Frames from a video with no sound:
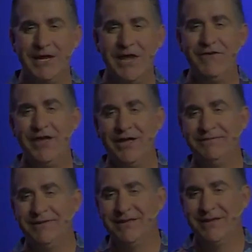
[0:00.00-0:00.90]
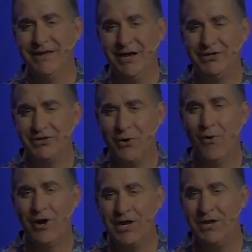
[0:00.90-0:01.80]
me give you a, a story.